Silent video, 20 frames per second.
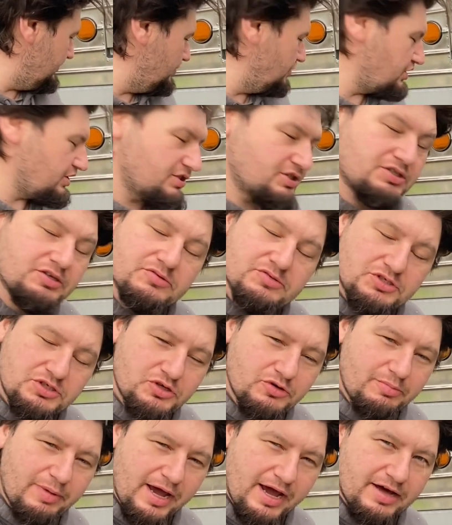just those
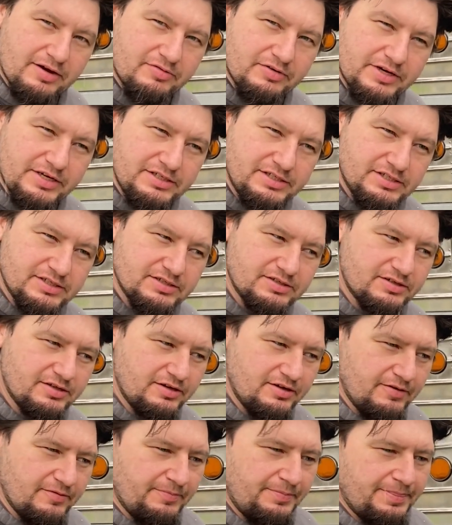two batteries,
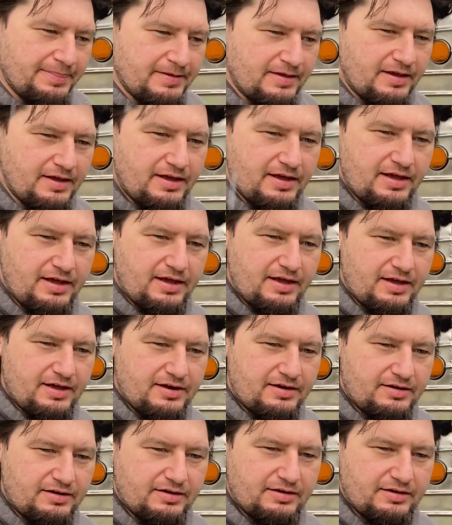and